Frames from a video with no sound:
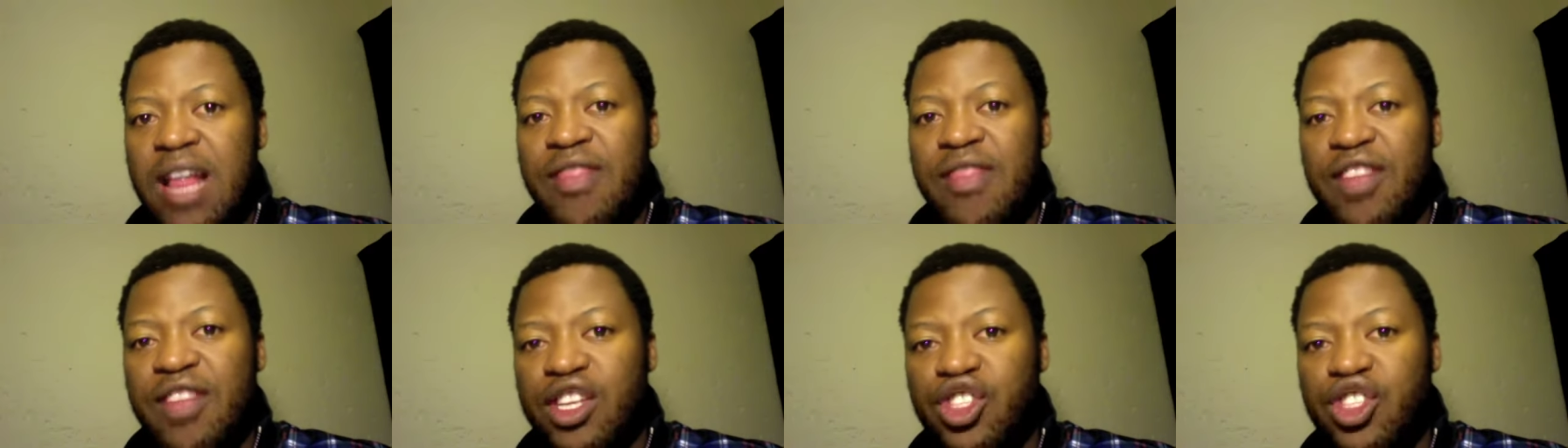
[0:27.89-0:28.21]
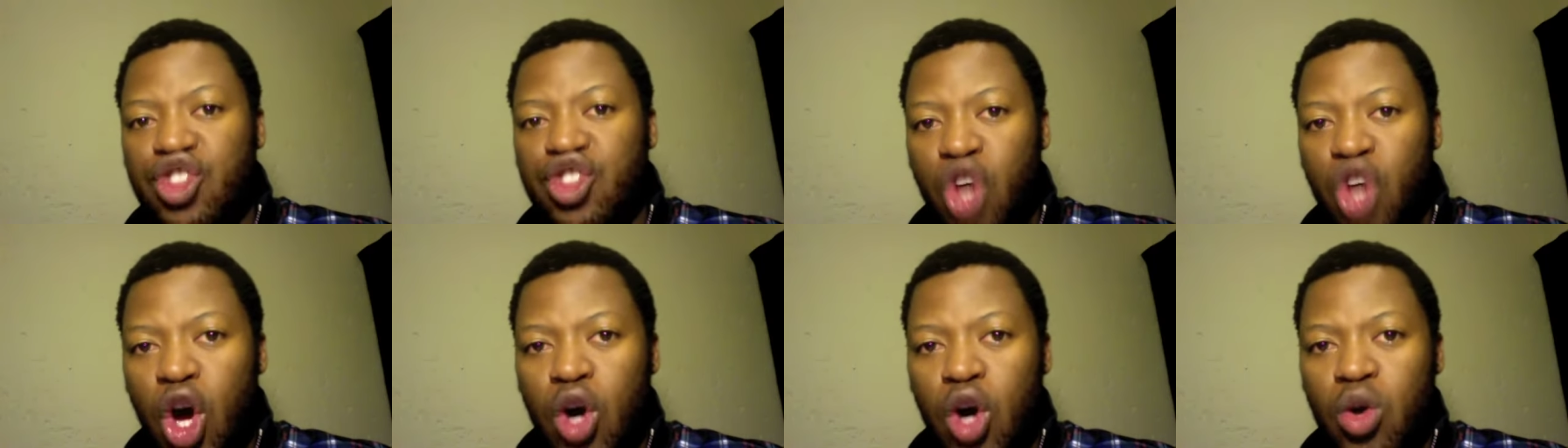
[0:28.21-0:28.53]
the
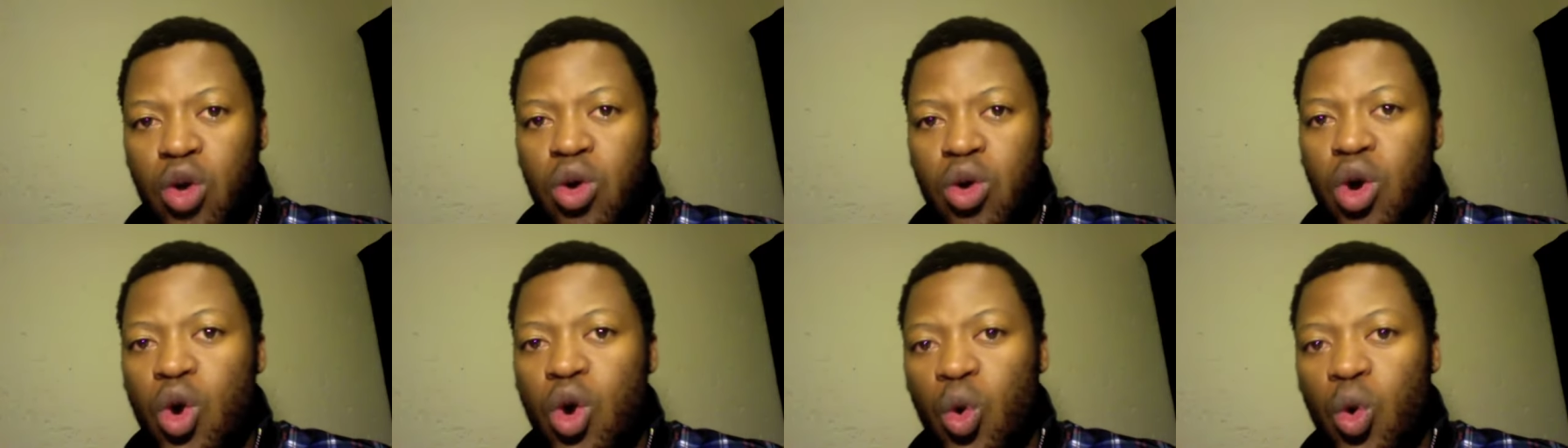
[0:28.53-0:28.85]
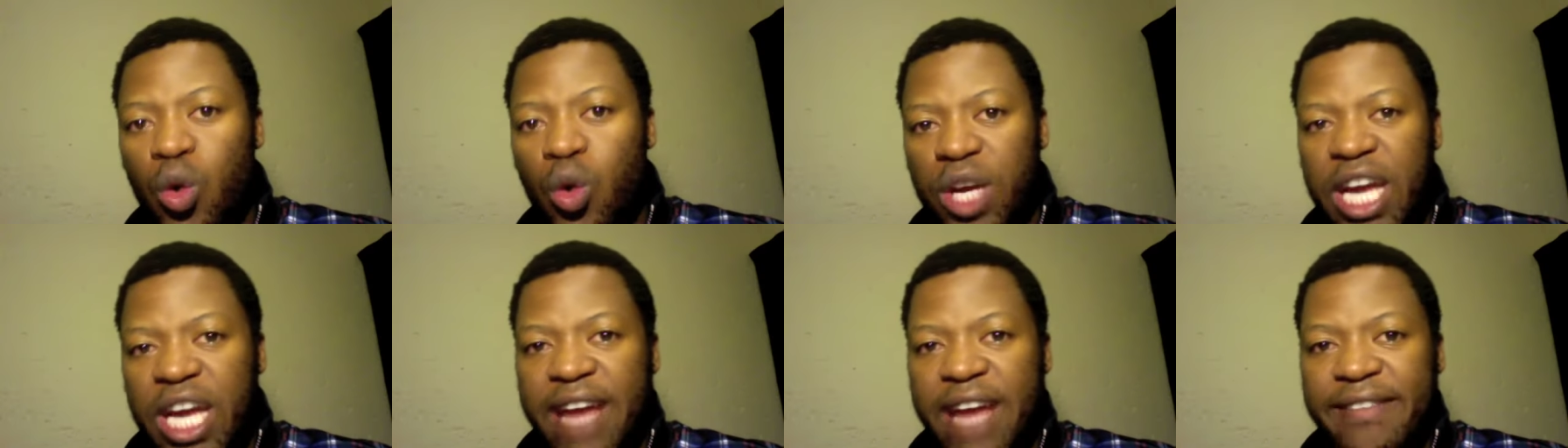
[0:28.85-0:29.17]
song
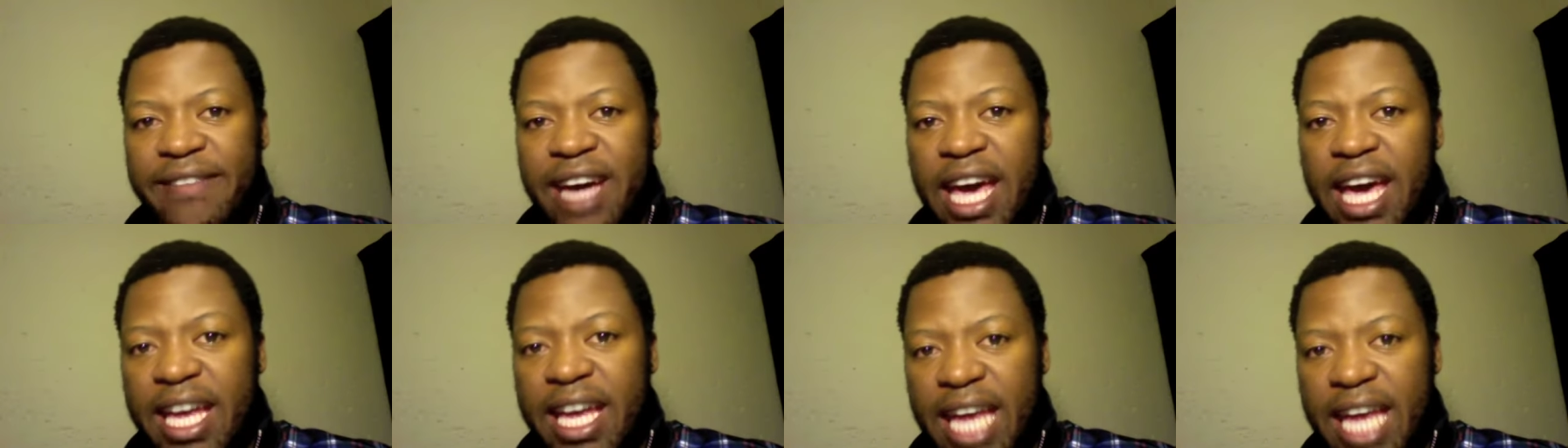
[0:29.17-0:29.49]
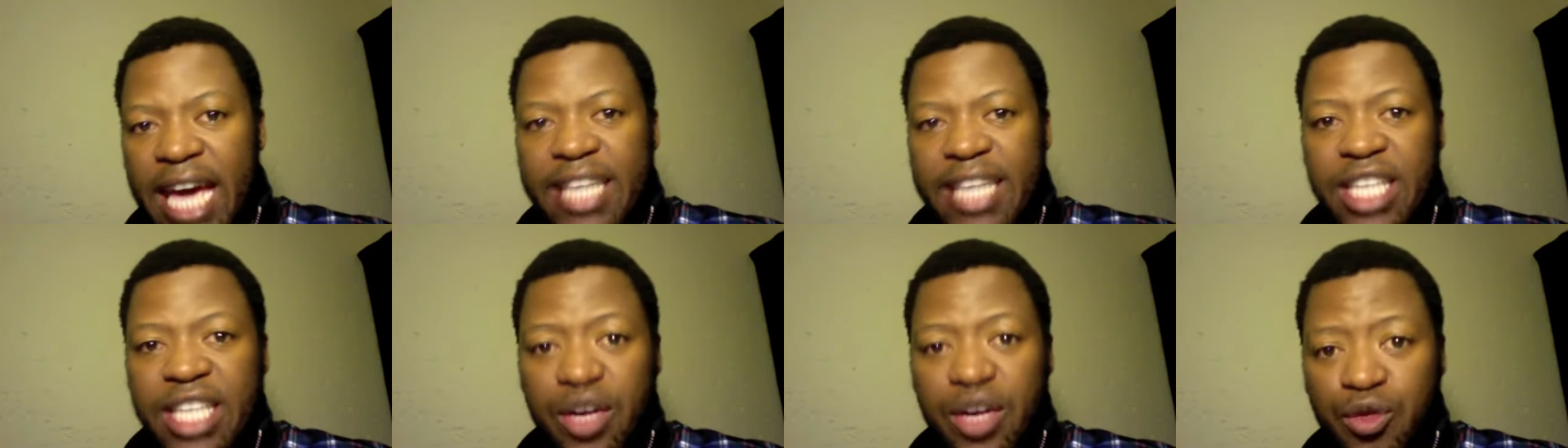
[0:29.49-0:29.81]
would never have
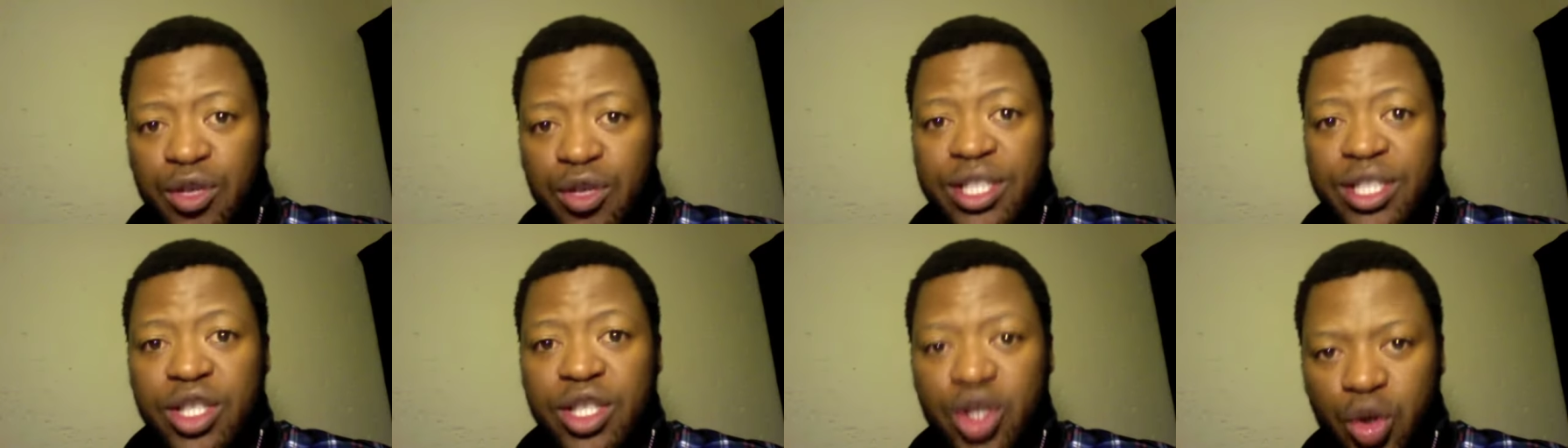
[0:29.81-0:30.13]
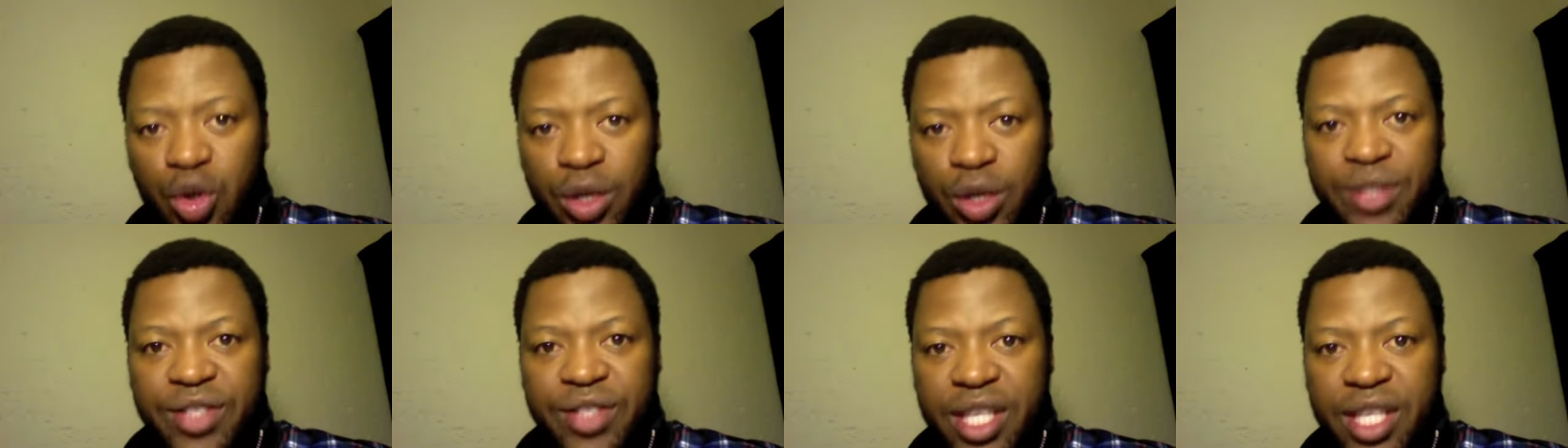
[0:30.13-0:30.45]
had a reason
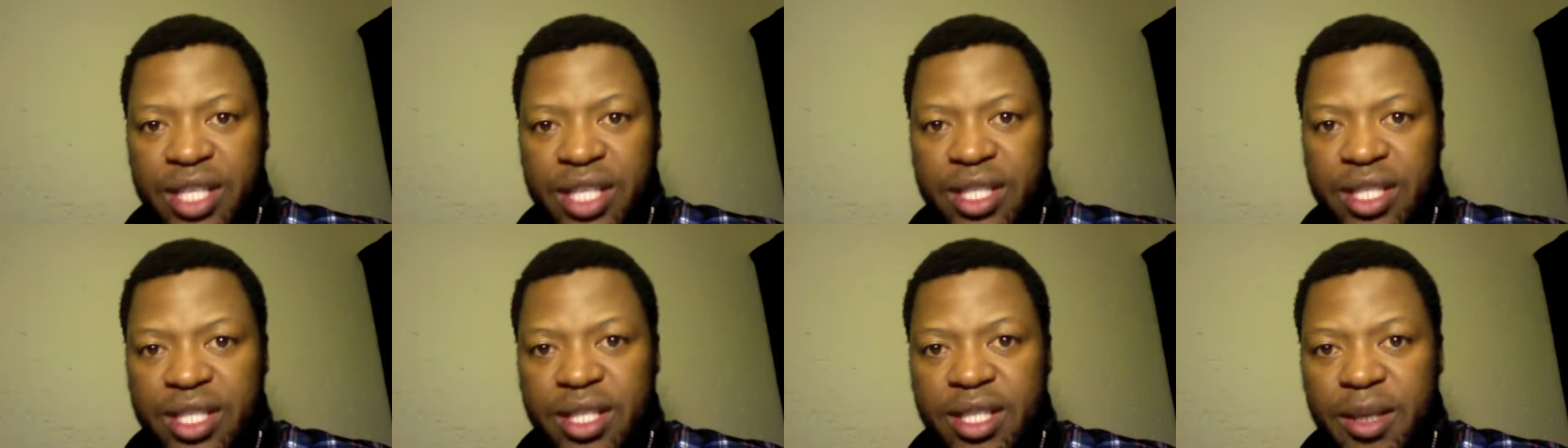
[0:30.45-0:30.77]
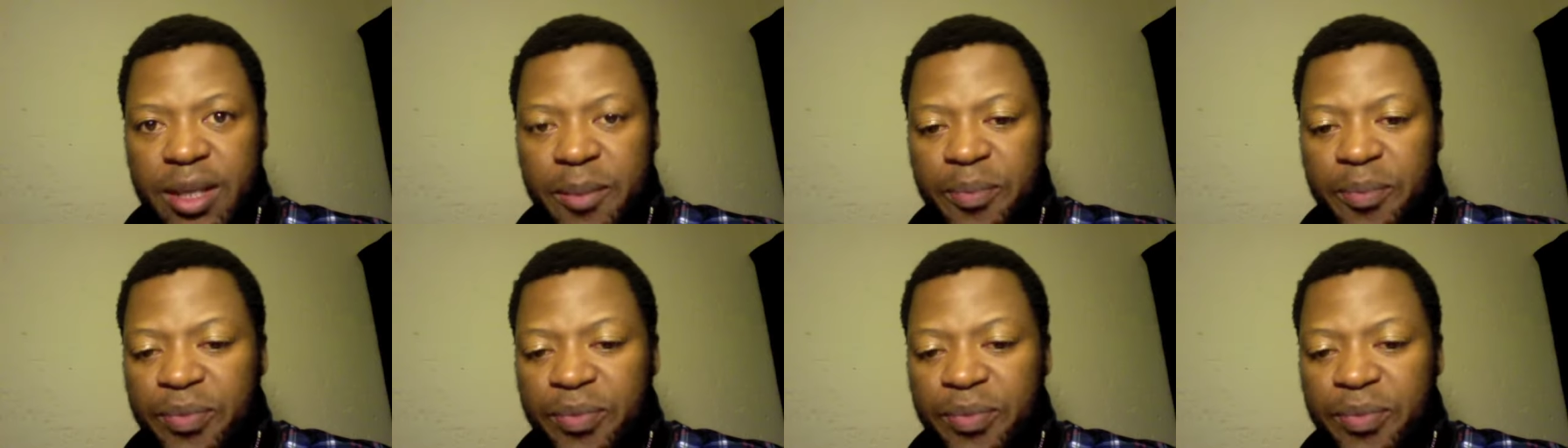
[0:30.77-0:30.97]
to exist.